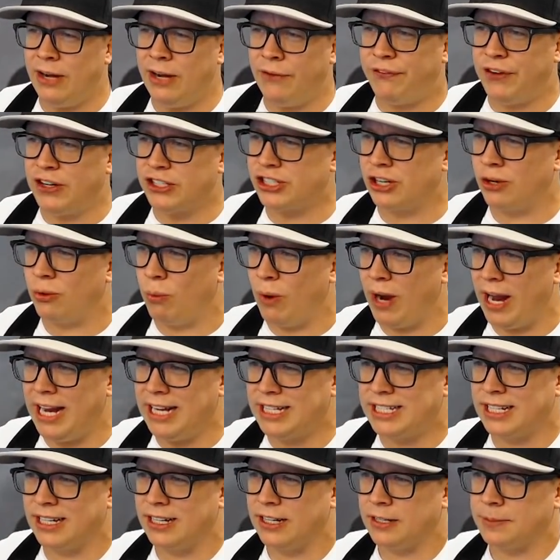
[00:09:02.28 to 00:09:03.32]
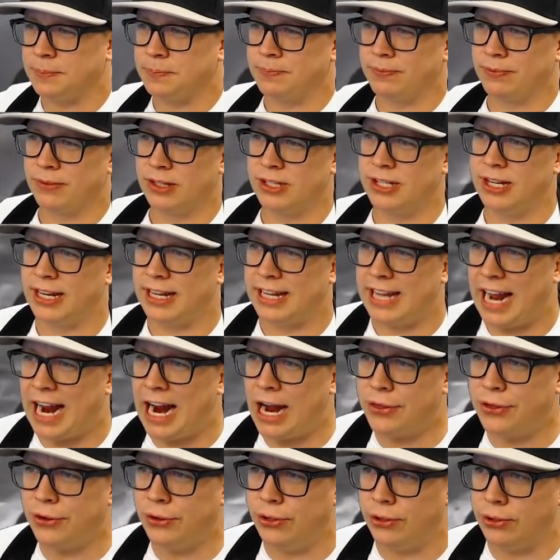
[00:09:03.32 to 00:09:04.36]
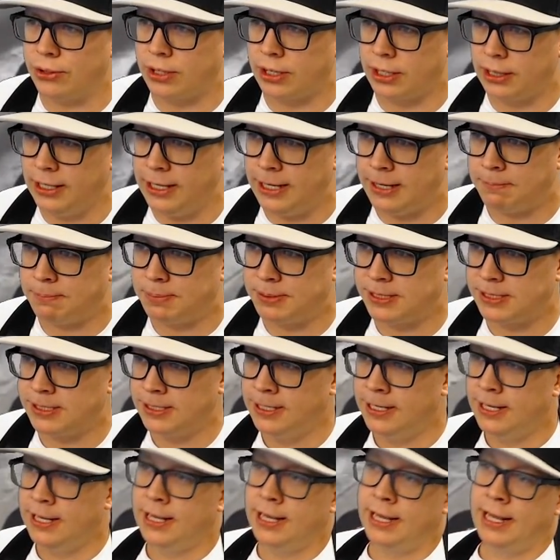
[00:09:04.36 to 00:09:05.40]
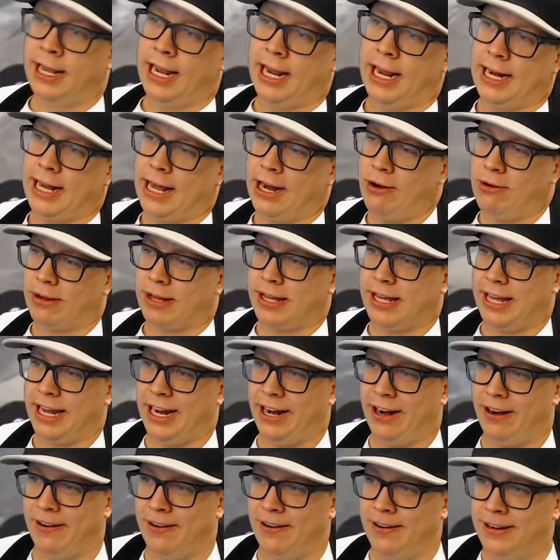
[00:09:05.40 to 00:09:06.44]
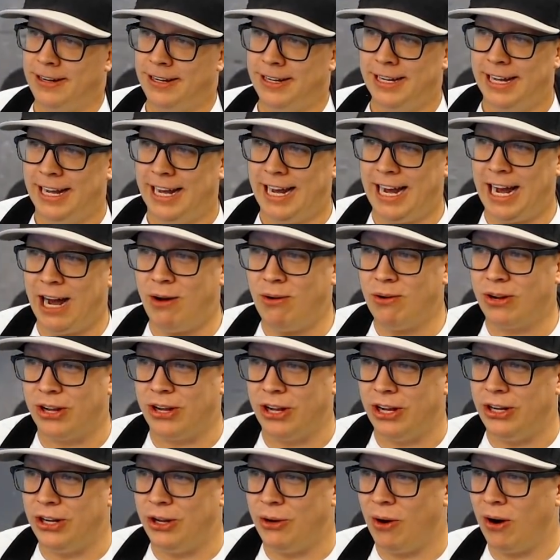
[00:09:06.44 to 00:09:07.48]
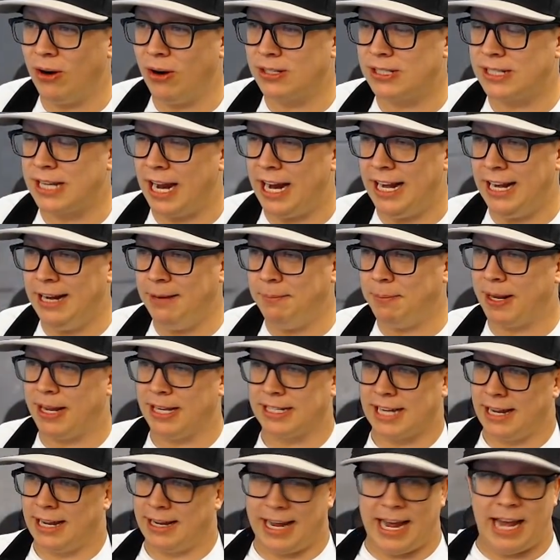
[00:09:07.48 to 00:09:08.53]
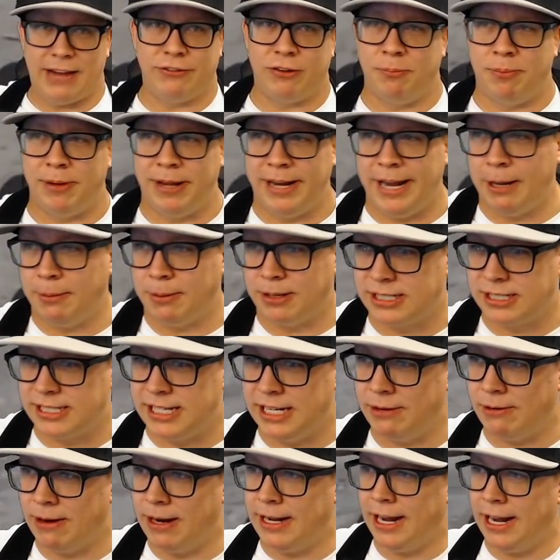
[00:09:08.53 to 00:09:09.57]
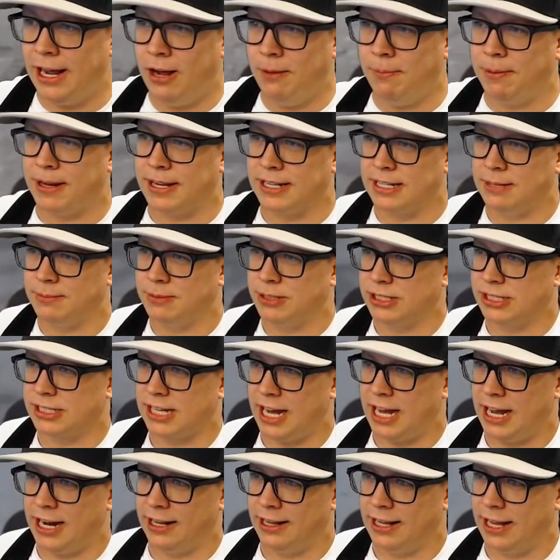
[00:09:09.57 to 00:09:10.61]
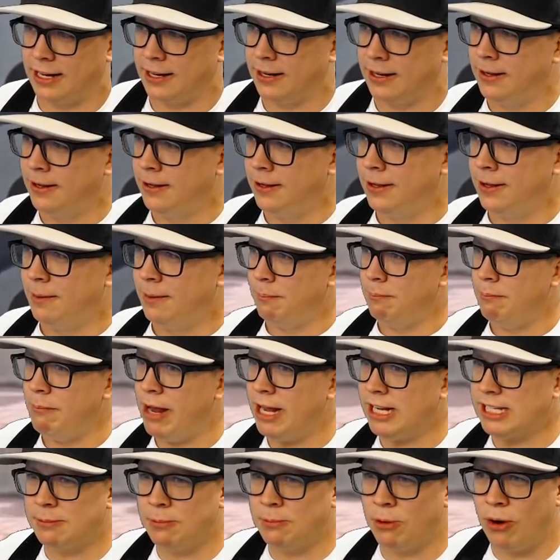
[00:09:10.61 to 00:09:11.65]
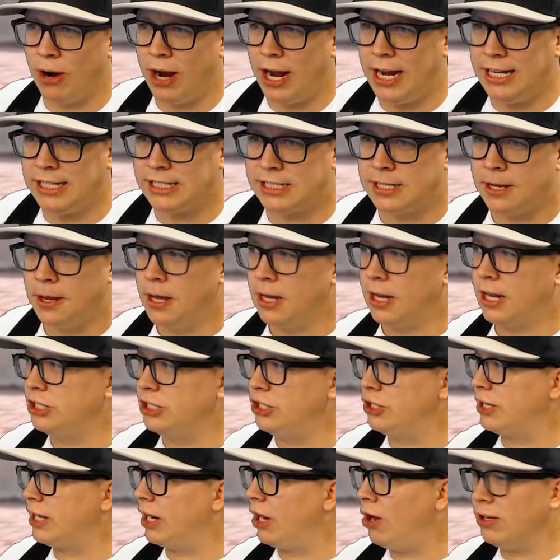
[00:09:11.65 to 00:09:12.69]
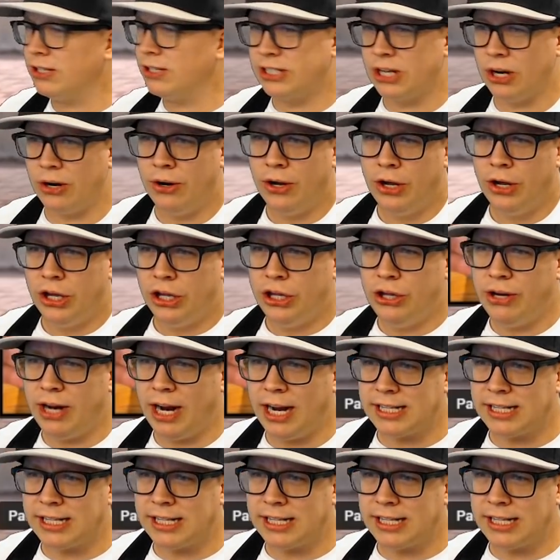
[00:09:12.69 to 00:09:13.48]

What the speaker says: inefficient way to gather your clips. And I don't care how good you are at skating, because I haven't been able to see right now because I'm just kind of like mesmerized. Because you can also, you